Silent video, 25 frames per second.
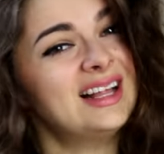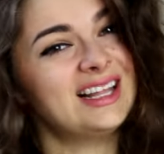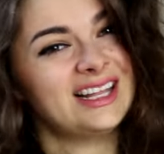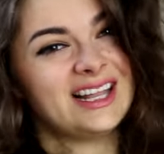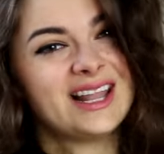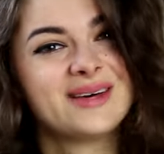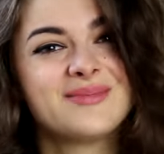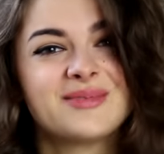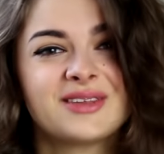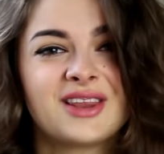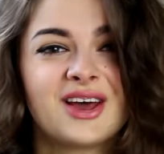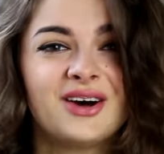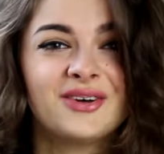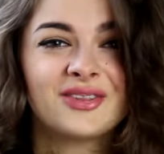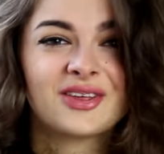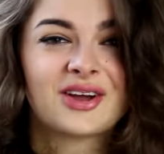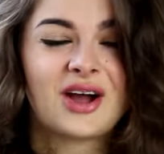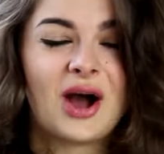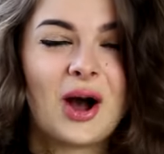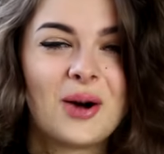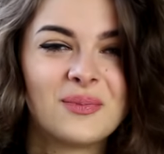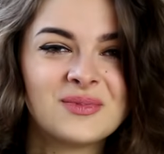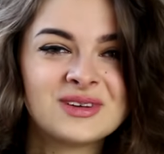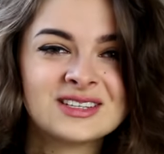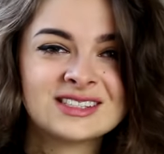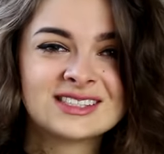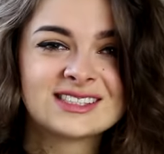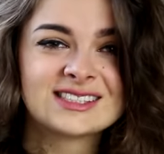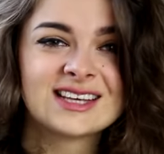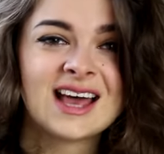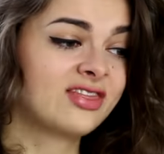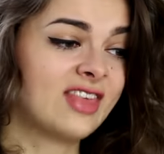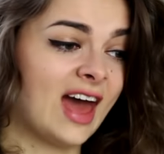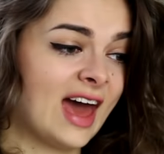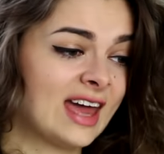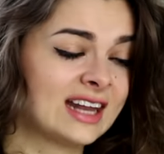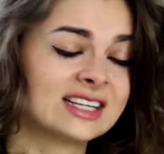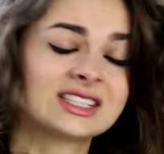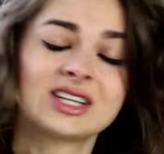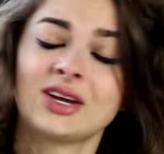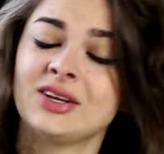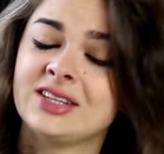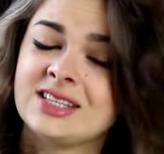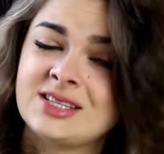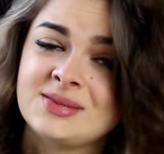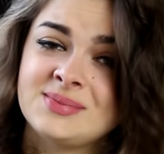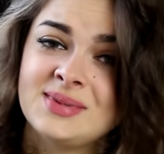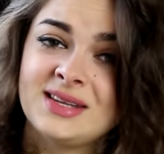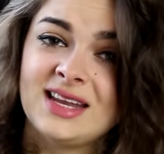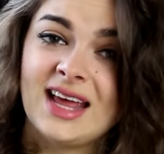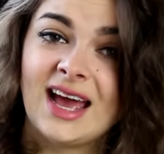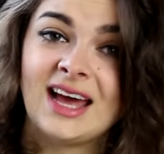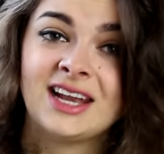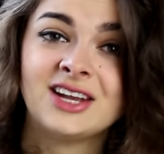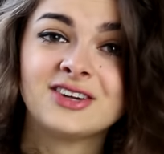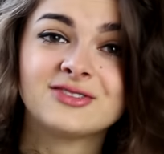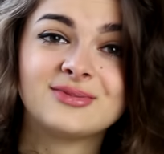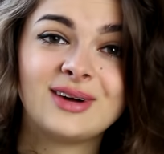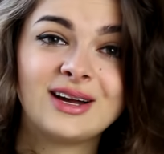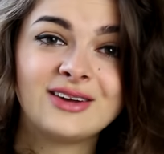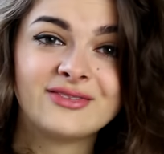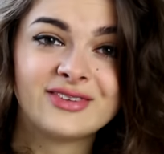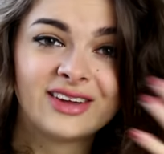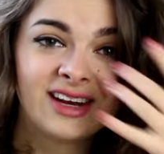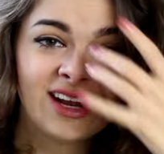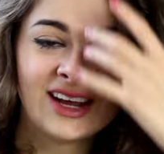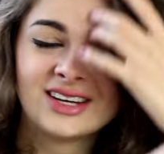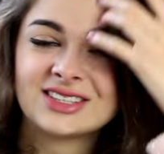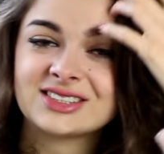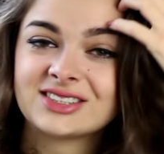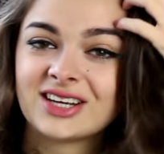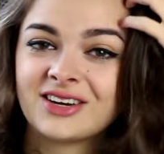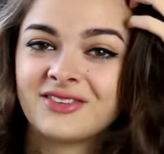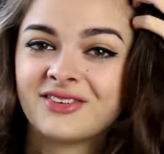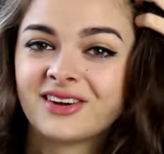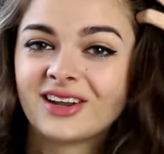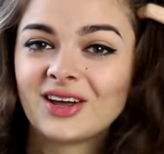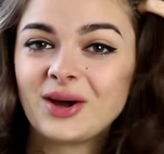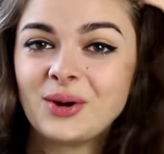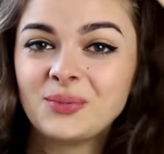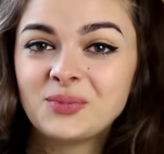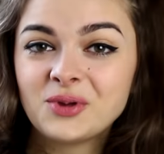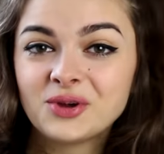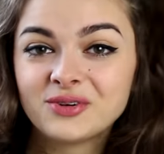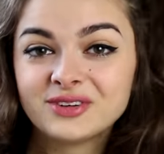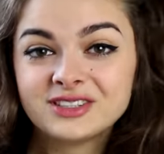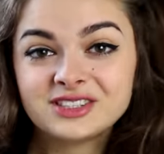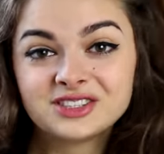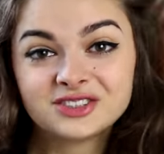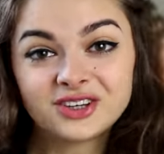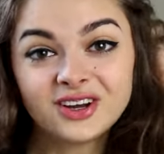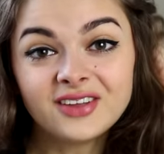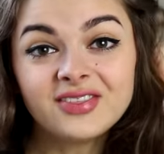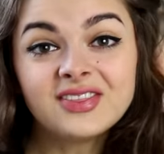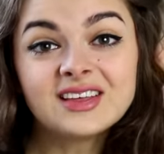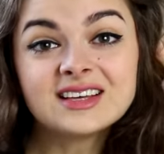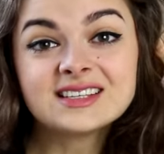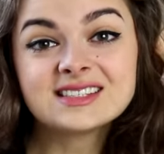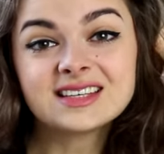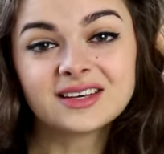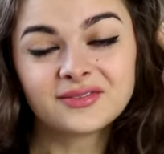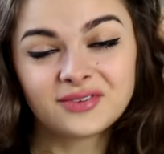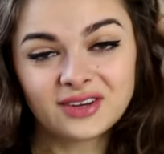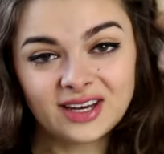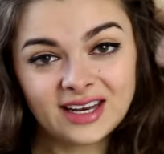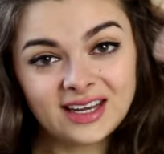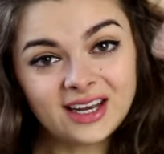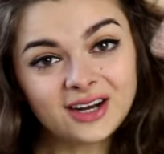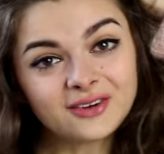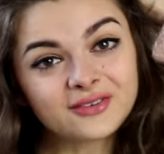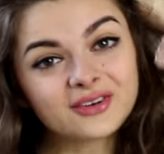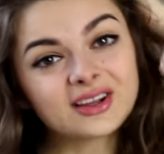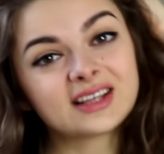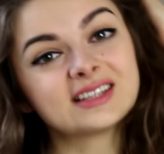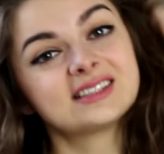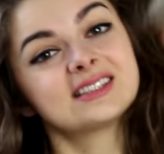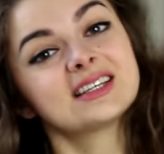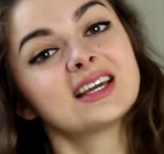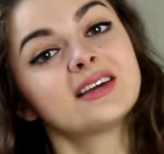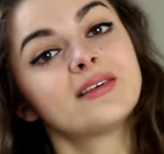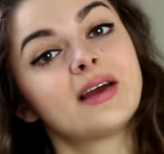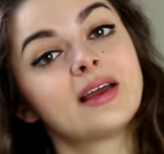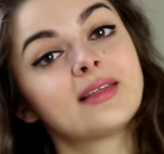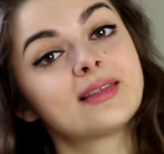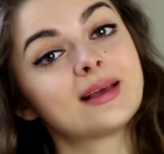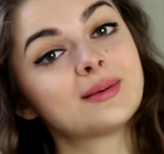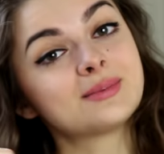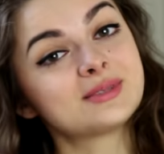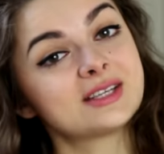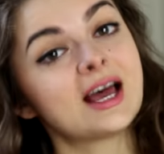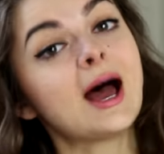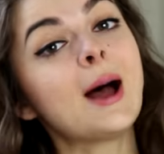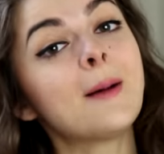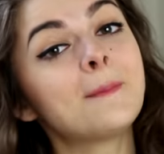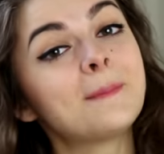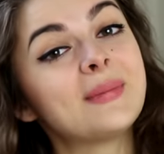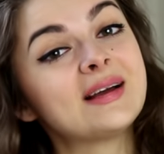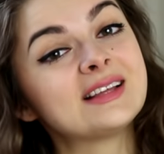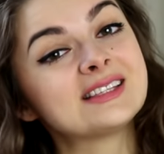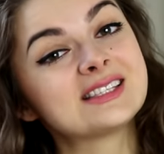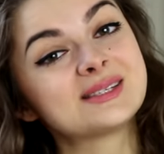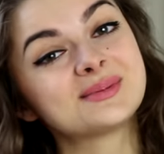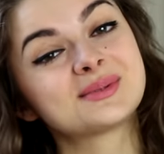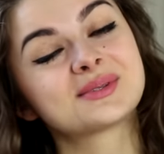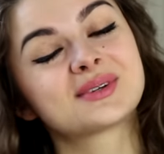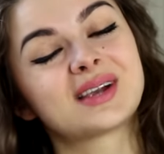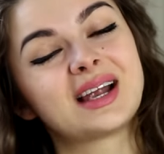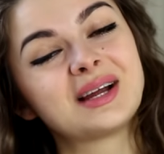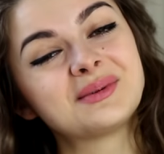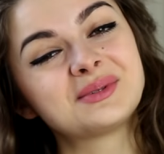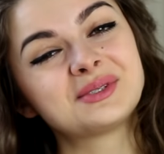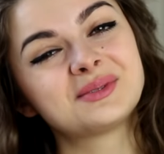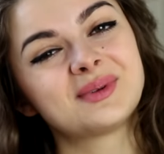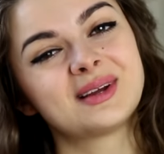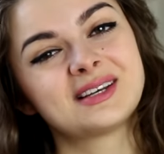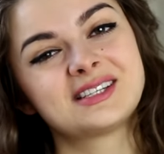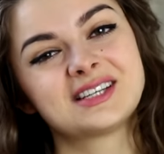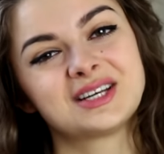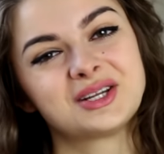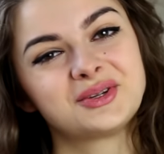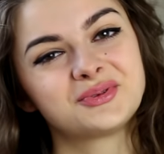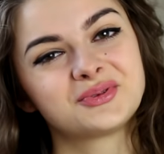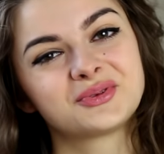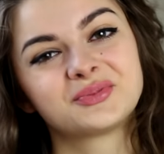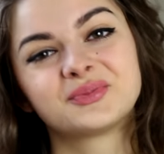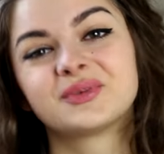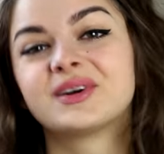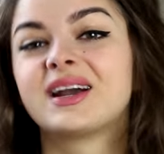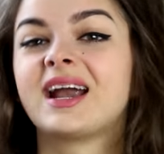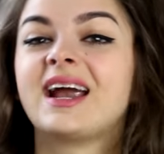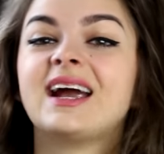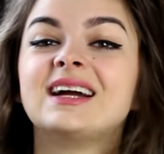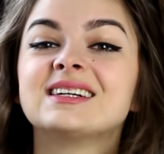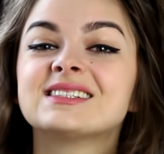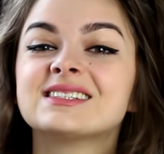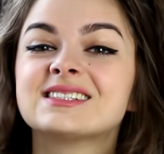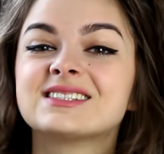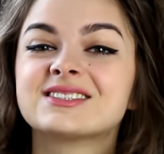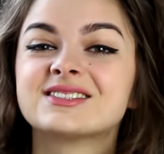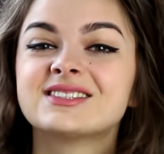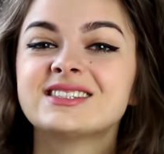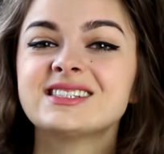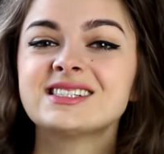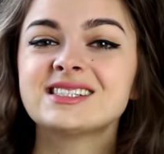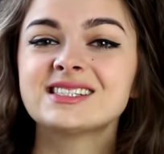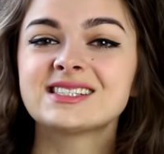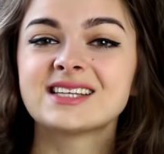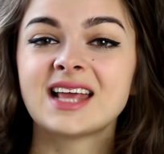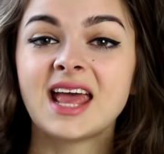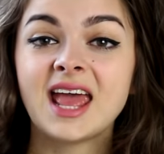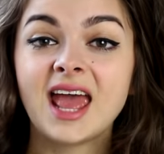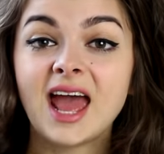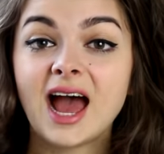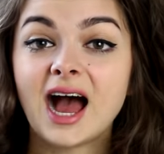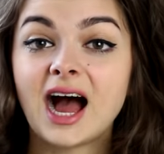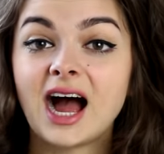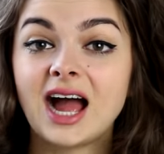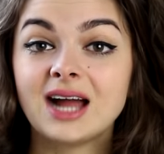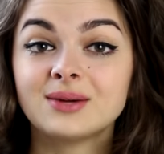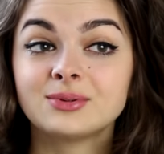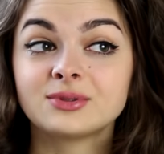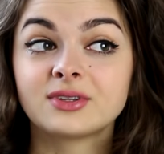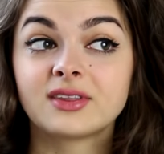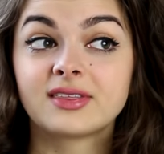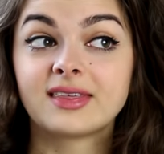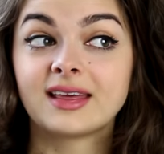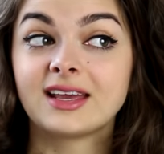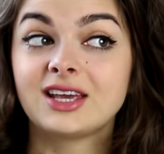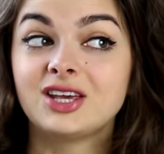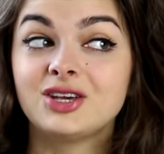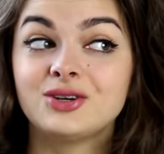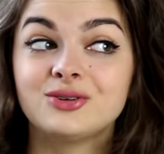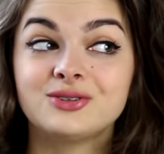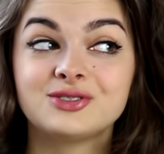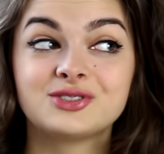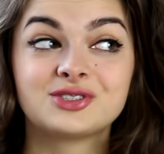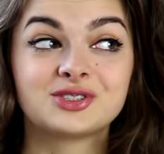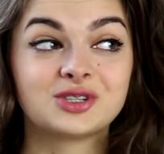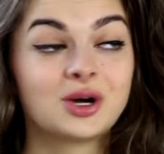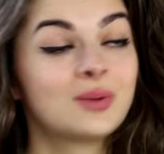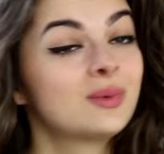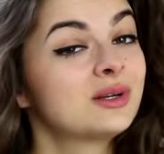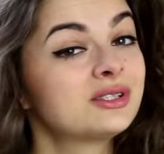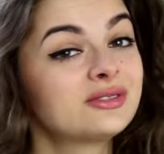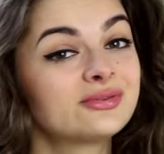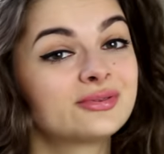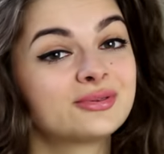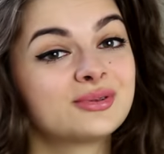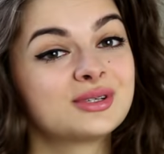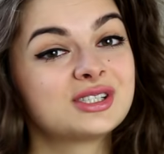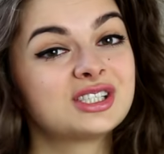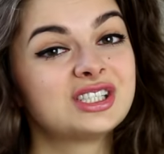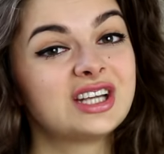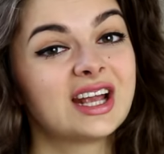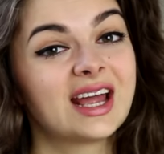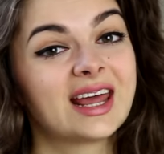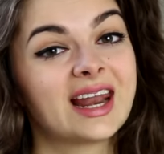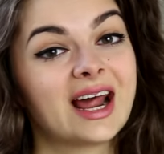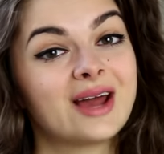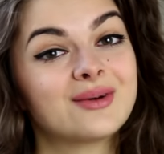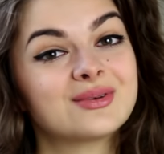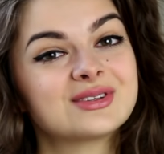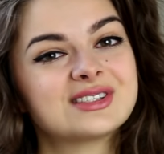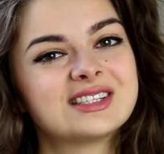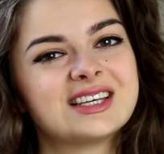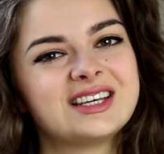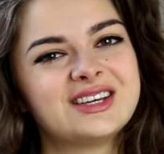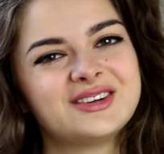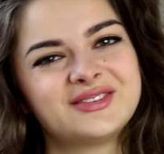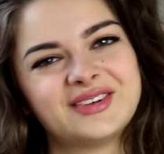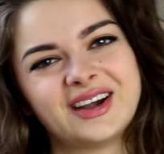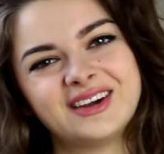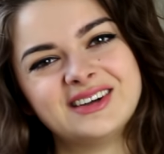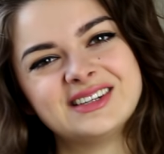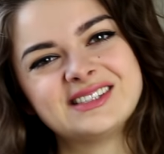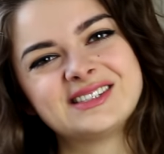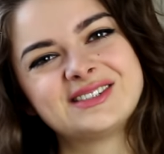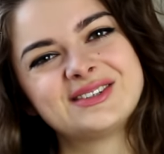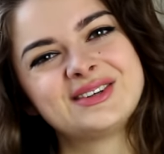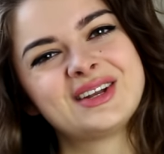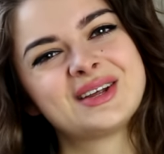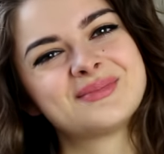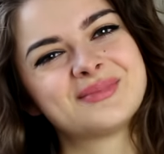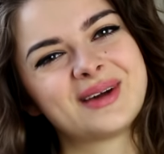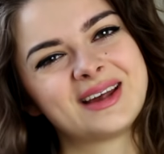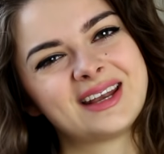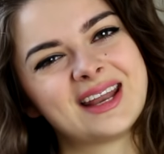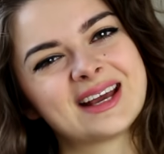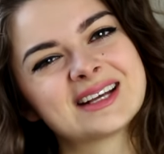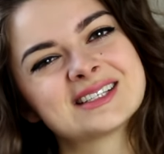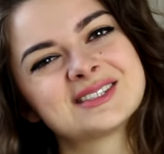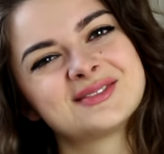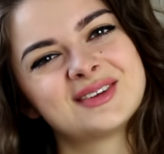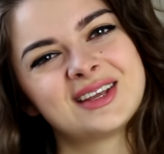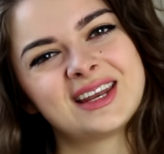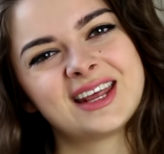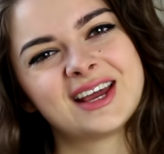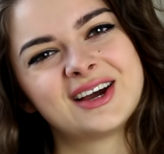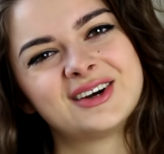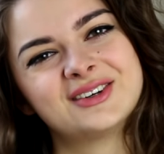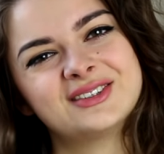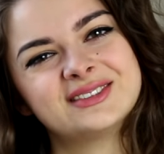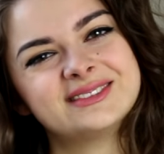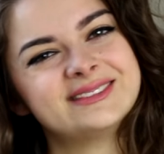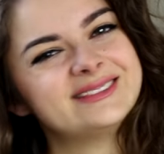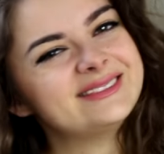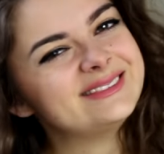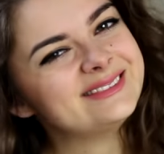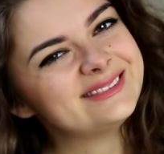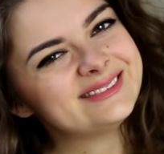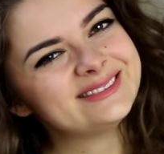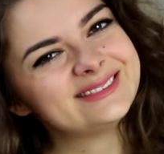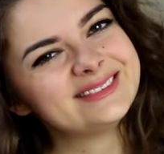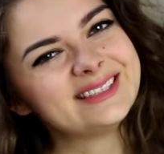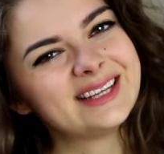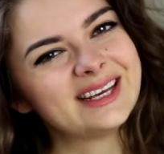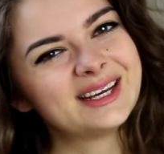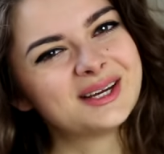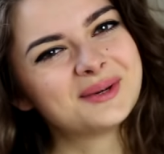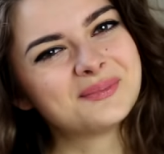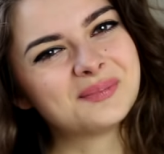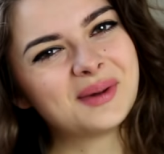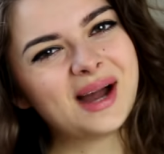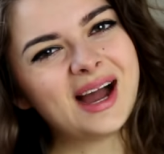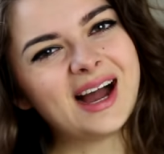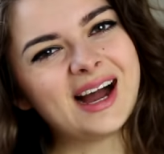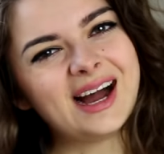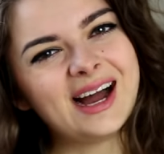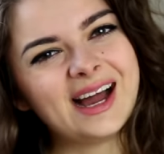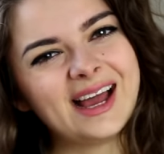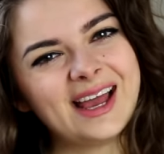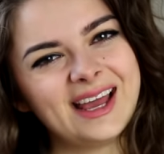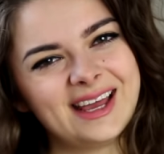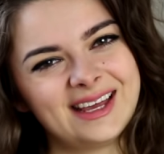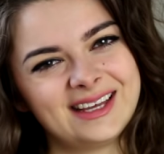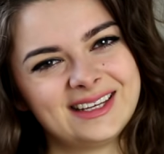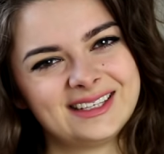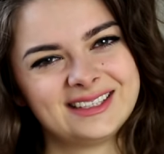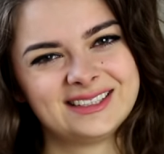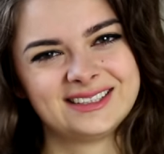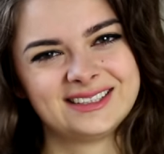Let me know in the comments. That is going to be the end of my video, so I really hope you enjoyed this. If you did, don't forget to give it a thumbs up and subscribe to my channel for more hair tutorials. I want to thank you so much for watching, and I will see you very soon in my next video. Bye!